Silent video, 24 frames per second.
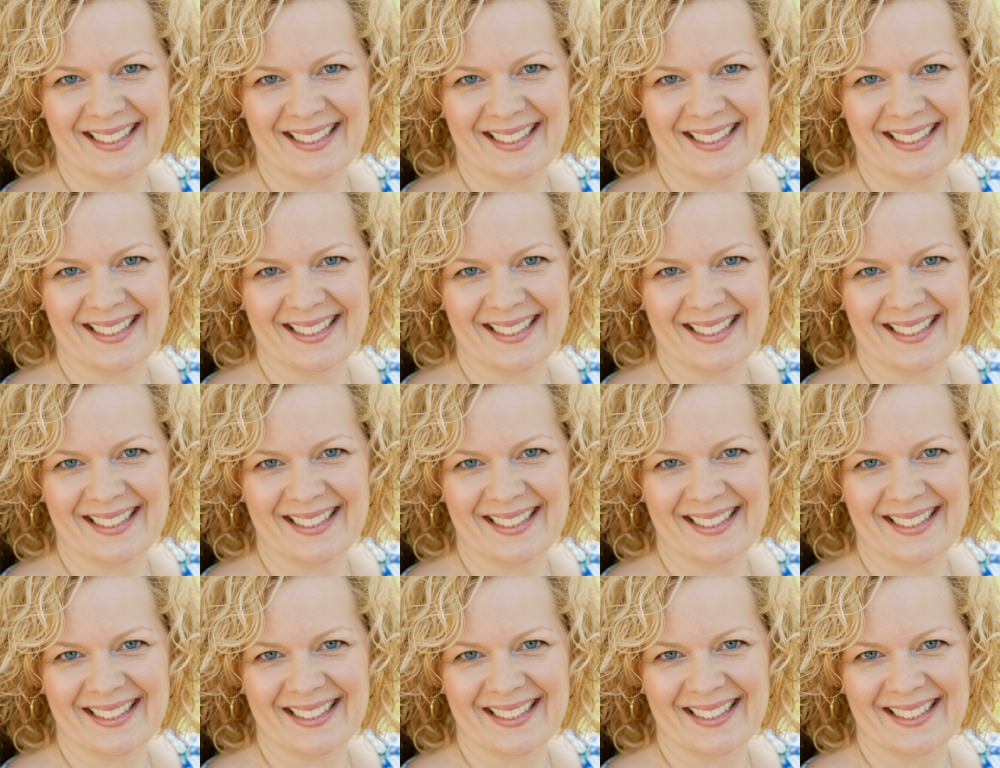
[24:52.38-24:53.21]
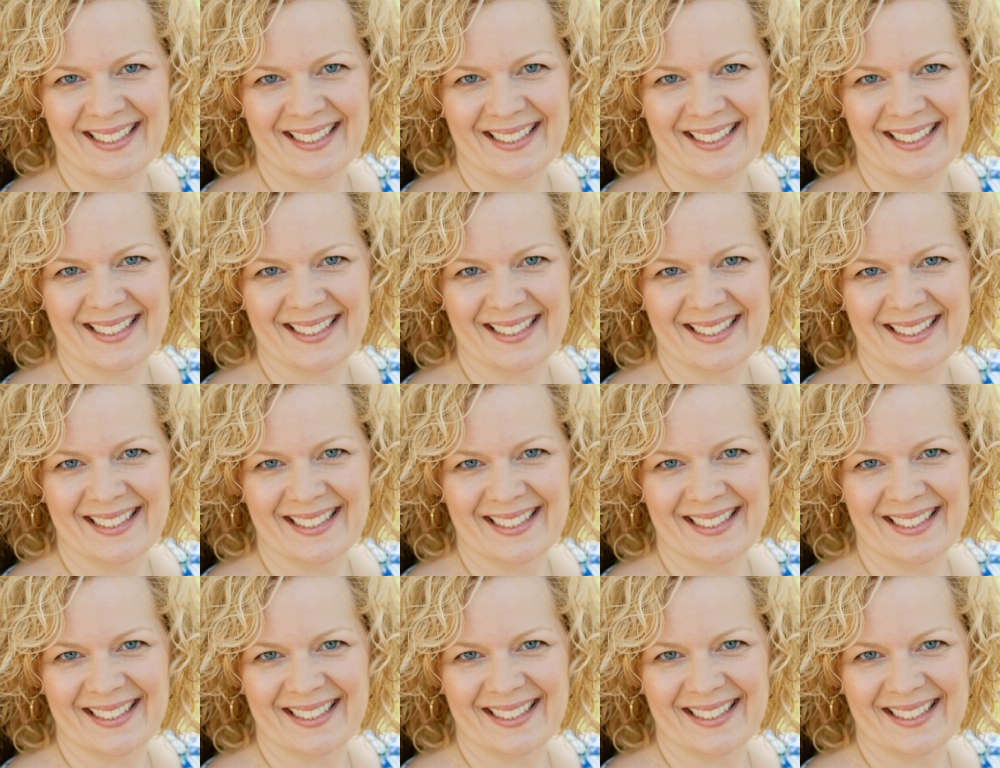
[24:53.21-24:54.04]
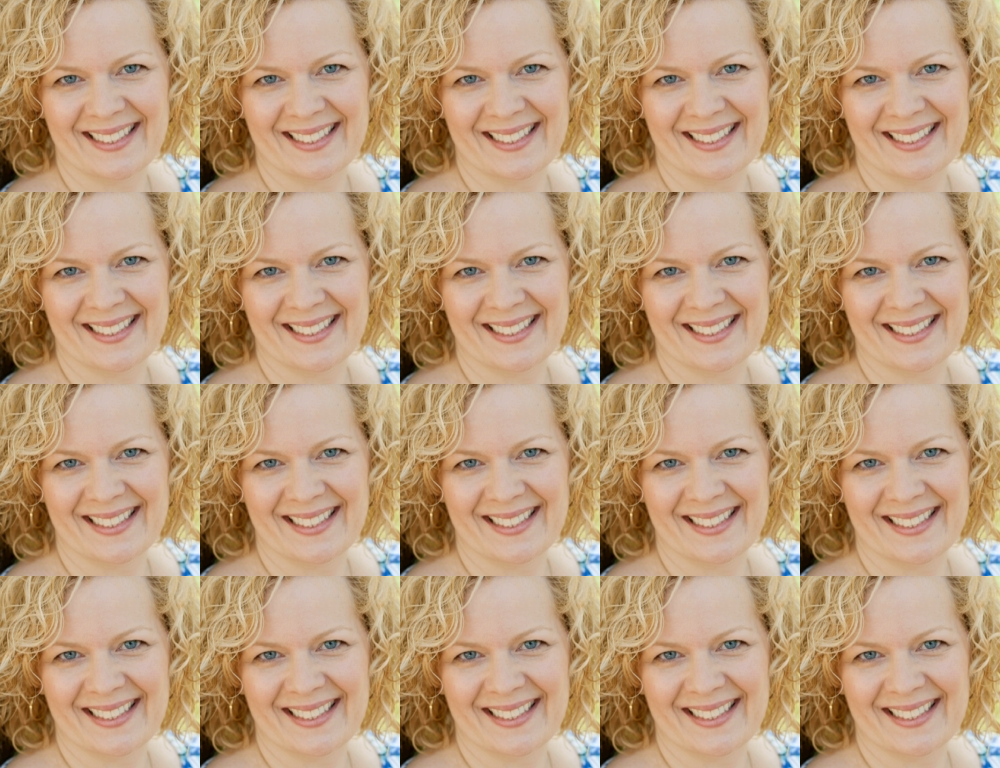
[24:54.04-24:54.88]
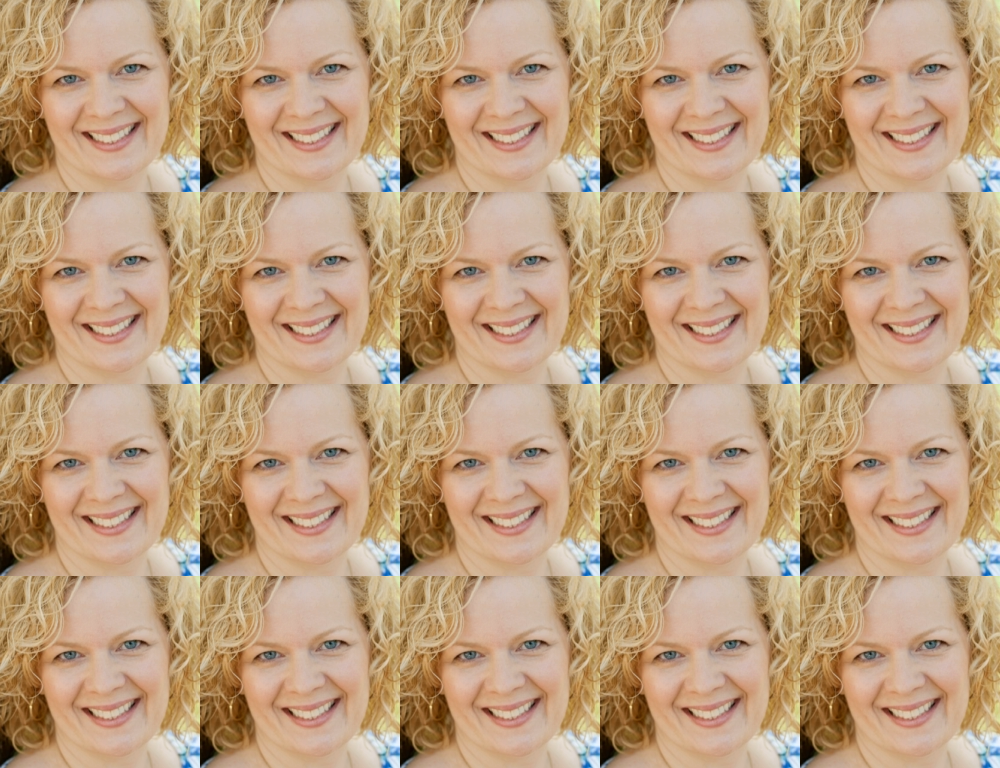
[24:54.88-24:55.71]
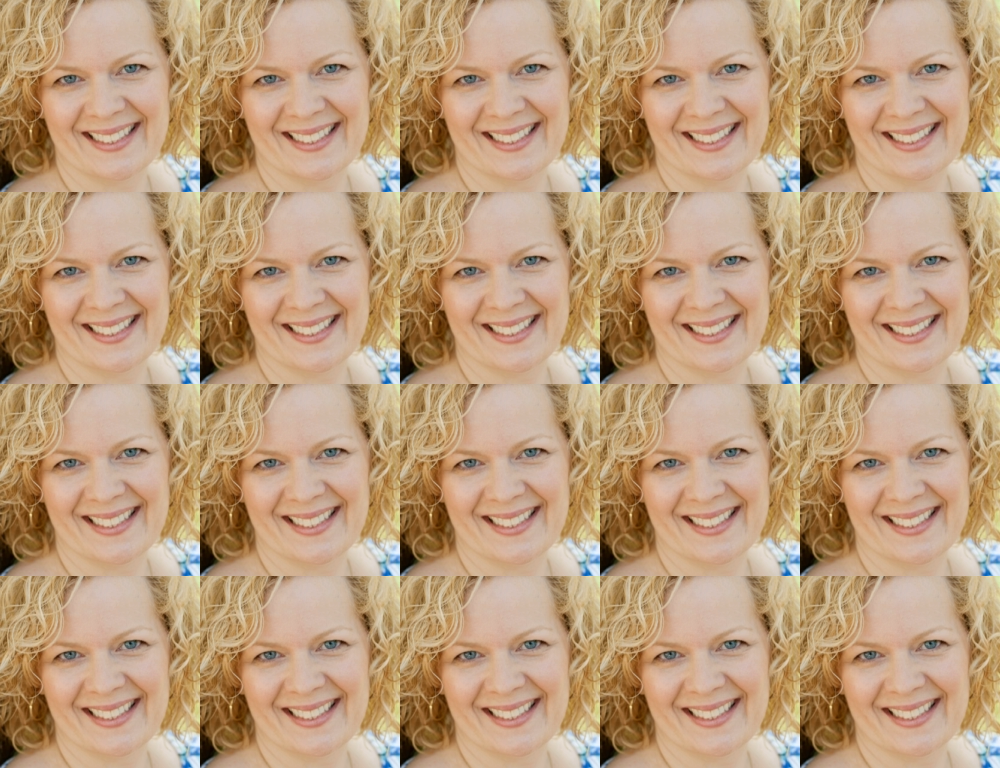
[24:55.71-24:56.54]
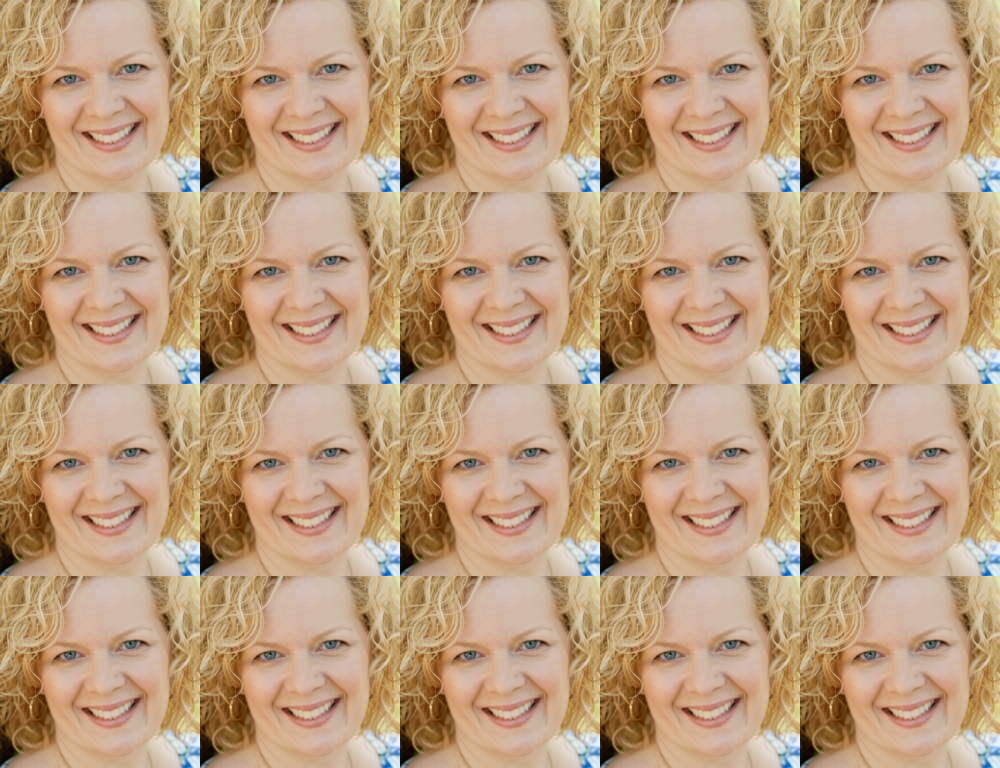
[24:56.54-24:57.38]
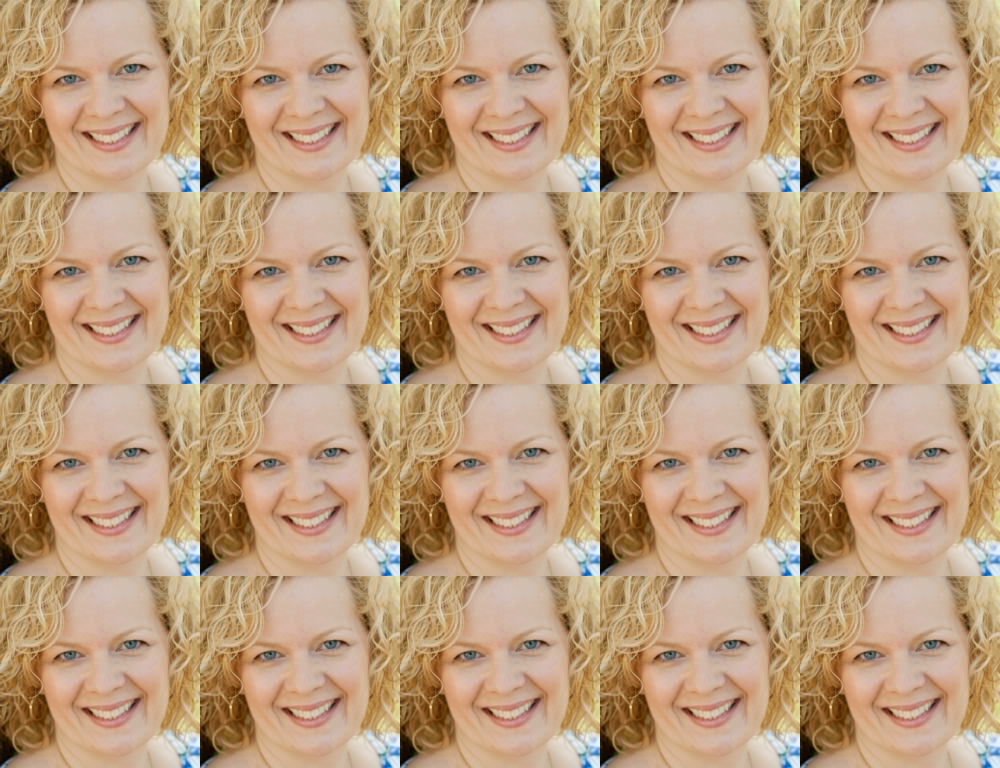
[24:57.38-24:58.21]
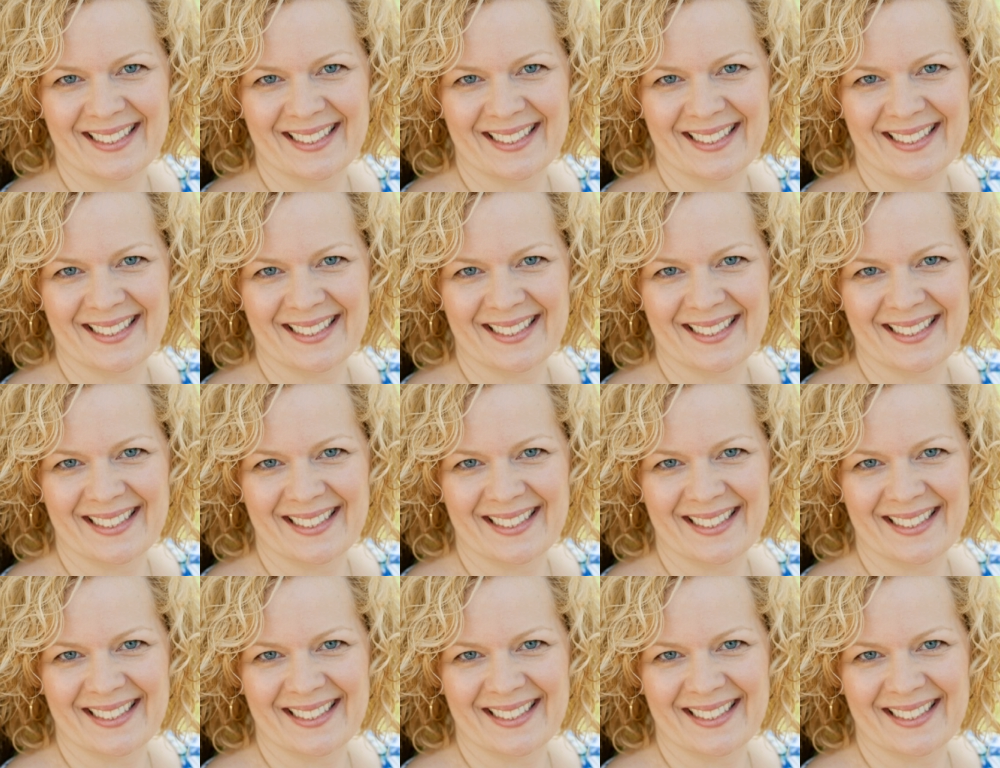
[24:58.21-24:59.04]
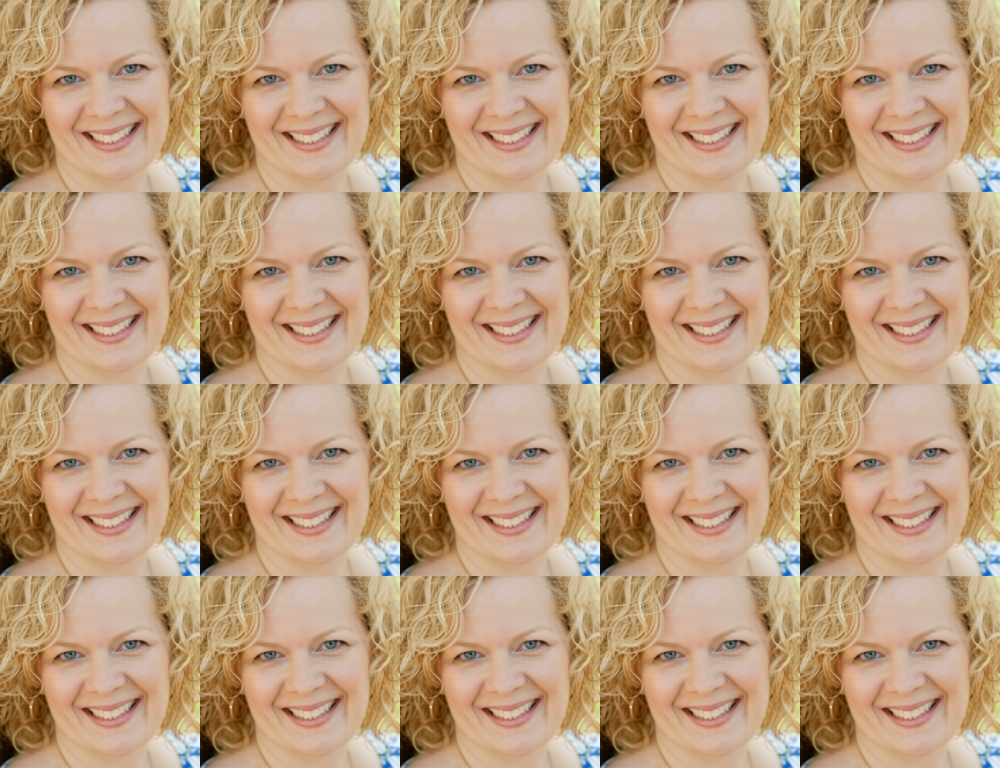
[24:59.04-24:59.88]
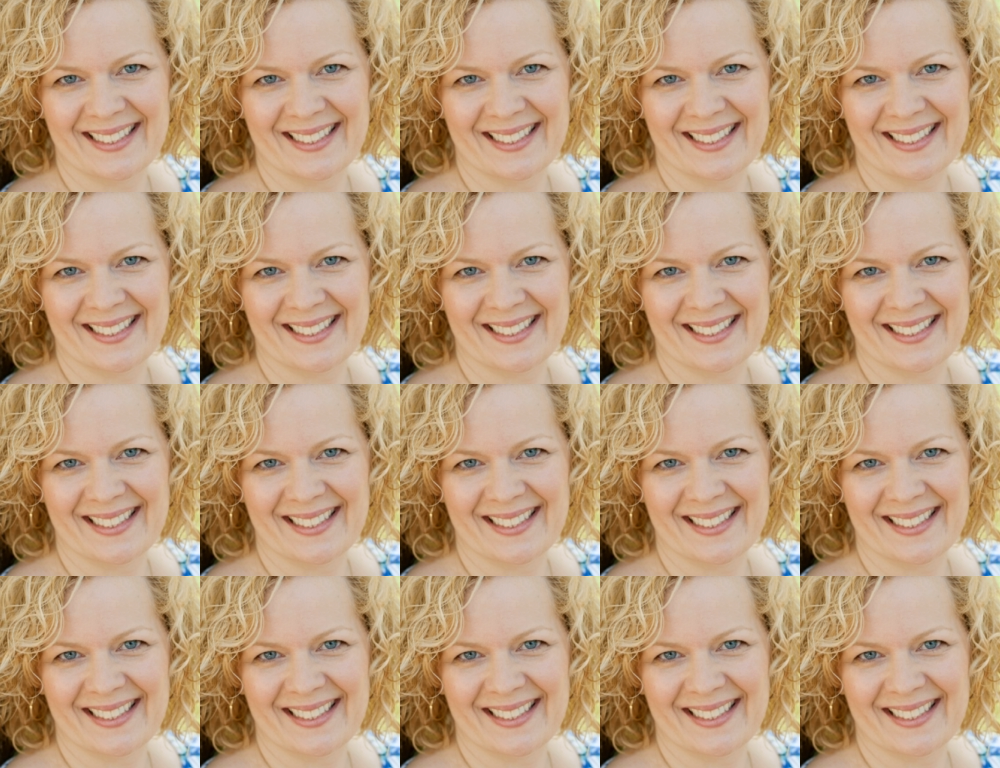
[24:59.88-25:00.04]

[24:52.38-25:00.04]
This is a still picture; no speech is visible.